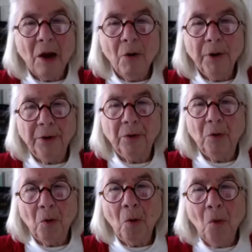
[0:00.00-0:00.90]
our
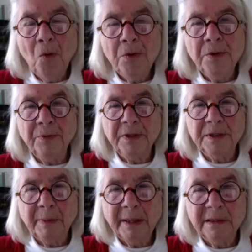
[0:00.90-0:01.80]
own
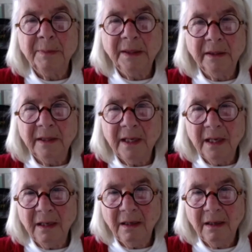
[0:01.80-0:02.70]

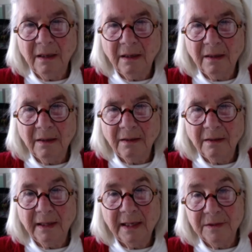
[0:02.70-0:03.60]
responsibility,
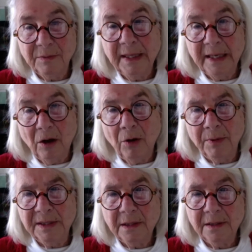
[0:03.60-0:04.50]
as it really
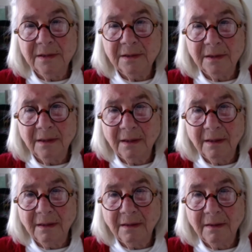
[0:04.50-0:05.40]
always is,
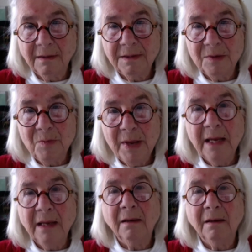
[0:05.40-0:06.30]
to
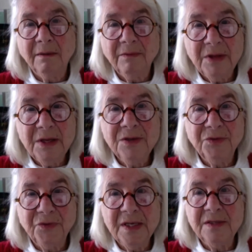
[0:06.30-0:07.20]
make
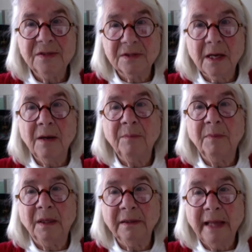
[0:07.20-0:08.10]
these feasts
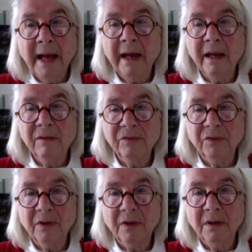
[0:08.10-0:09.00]
come alive
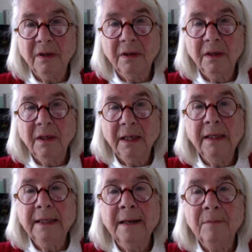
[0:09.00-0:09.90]

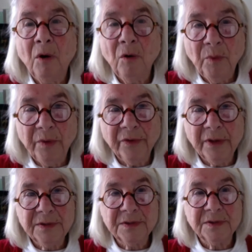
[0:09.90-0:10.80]
and come home with
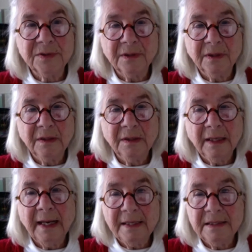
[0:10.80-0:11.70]
us
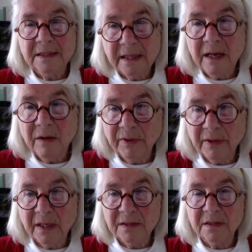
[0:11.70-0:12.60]
and stay with
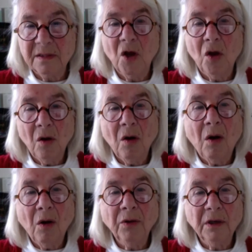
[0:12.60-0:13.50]
us
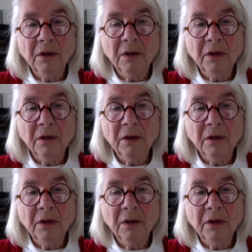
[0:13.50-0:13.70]
all year